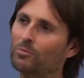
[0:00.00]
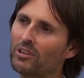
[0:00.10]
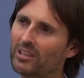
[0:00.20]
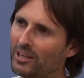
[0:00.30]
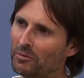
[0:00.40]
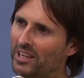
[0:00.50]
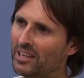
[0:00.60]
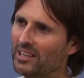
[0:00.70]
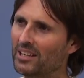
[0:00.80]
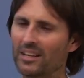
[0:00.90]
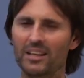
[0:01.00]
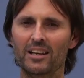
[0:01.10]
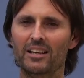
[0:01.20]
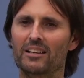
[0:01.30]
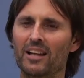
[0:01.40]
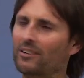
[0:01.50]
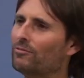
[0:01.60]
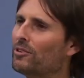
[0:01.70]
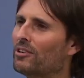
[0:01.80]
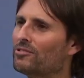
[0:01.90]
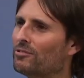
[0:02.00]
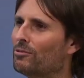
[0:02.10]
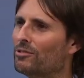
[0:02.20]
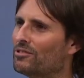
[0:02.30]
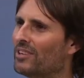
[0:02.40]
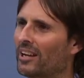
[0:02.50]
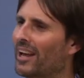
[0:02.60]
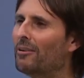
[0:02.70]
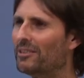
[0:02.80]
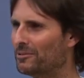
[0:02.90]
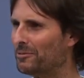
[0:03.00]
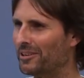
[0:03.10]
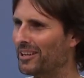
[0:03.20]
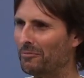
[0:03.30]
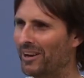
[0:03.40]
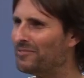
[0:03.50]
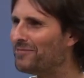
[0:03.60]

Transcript: doesn't work that way. None of God's laws allow it to work that way,